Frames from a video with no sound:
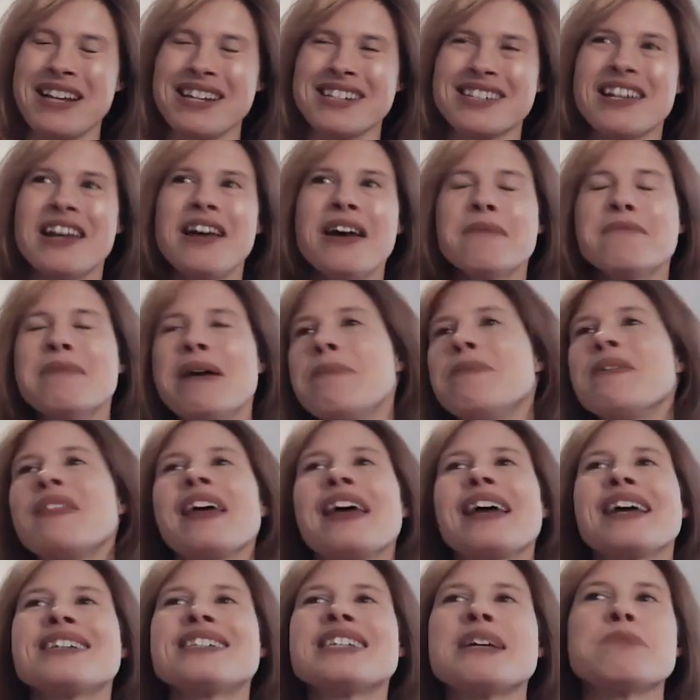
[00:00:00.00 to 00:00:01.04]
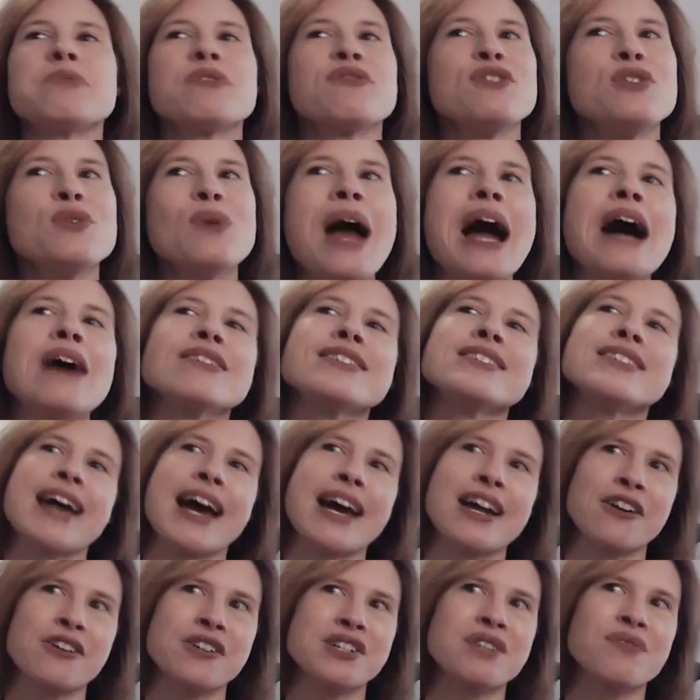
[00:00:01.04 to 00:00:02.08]
because maybe they accept a few
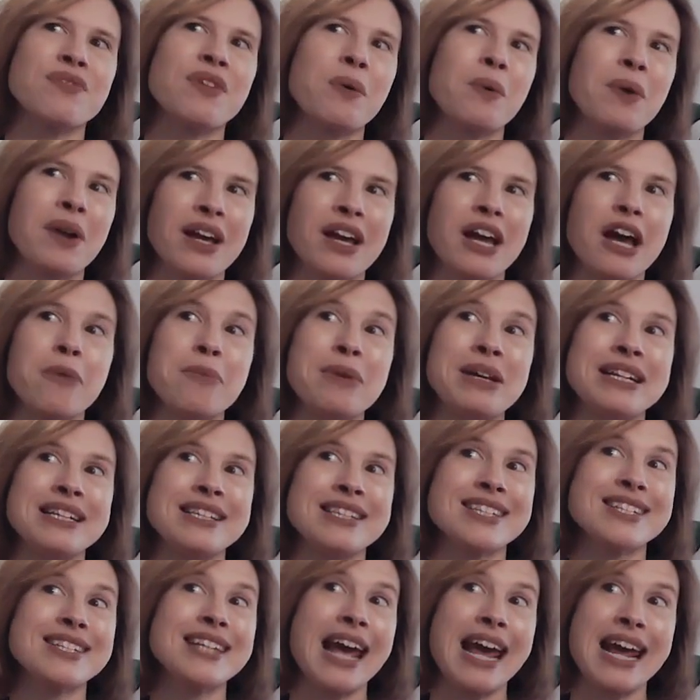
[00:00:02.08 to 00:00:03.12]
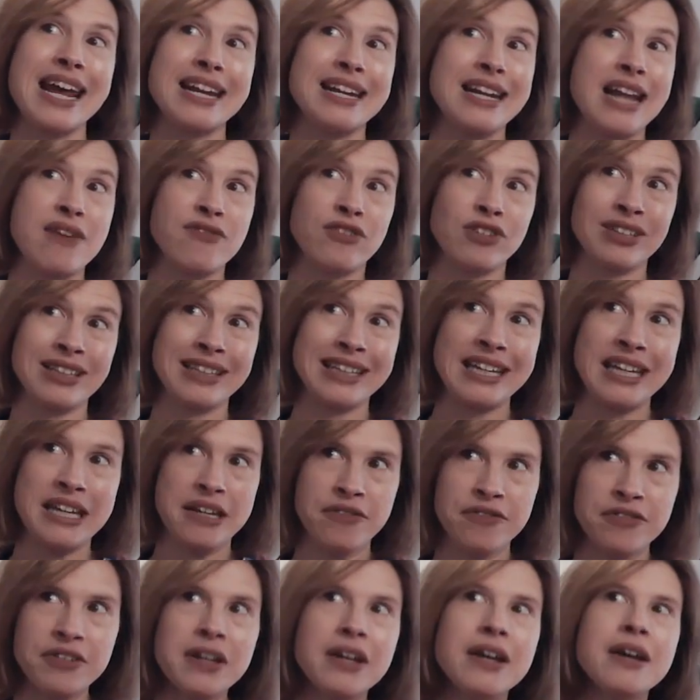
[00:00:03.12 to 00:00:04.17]
outsiders if they want to come in and stay and never
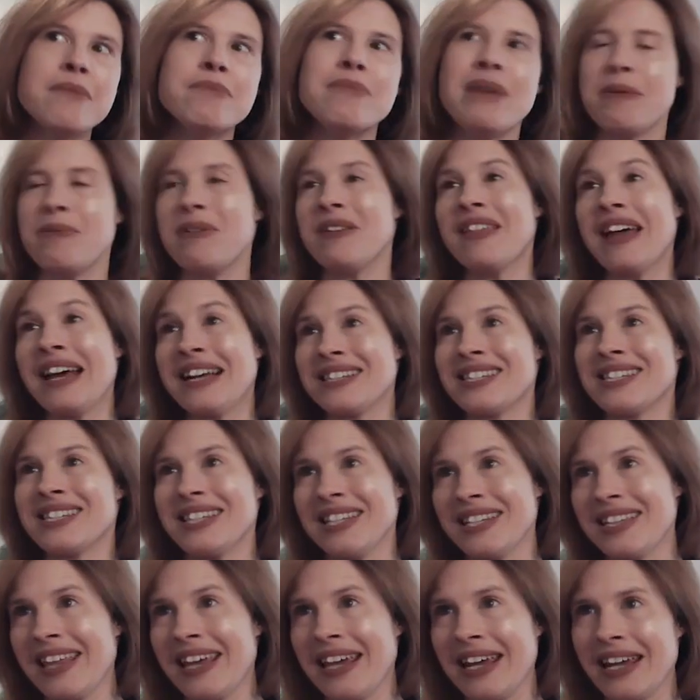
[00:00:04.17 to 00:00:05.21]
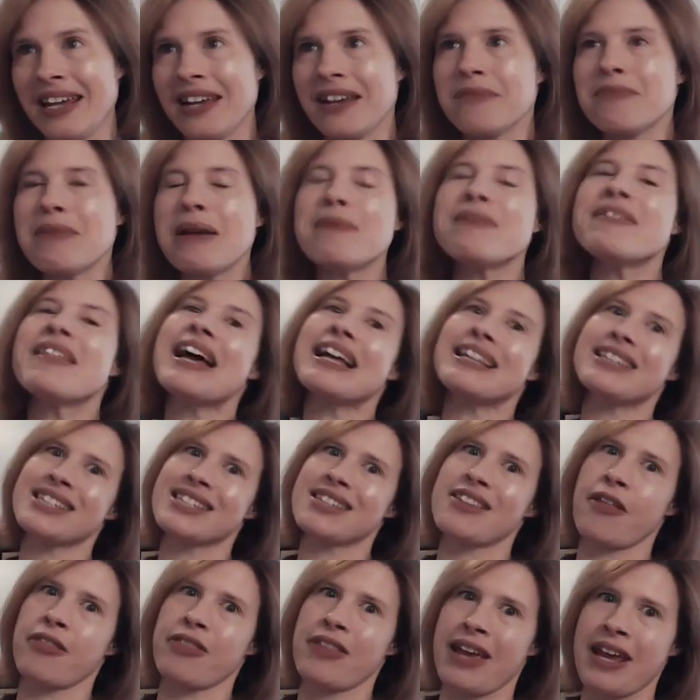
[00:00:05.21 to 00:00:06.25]
leave. Maybe that's the thing. Maybe
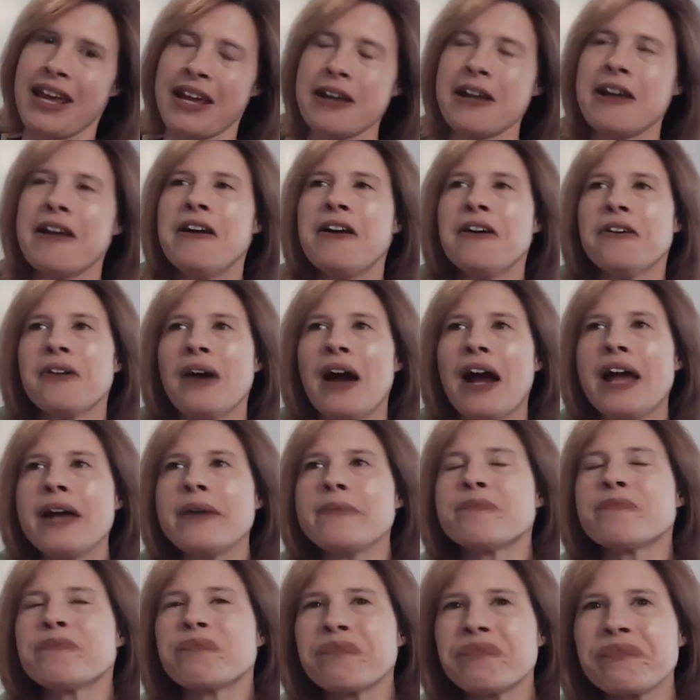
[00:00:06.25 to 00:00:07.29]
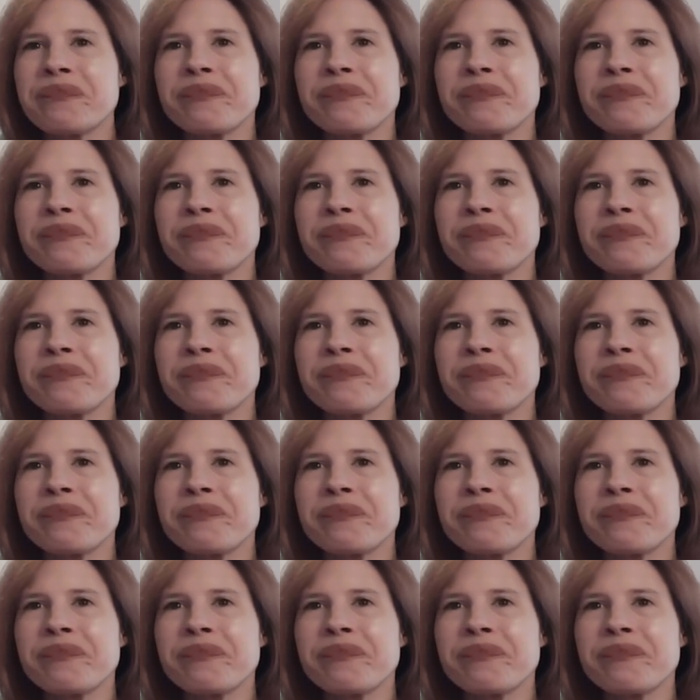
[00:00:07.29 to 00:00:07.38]
that's the thing, right?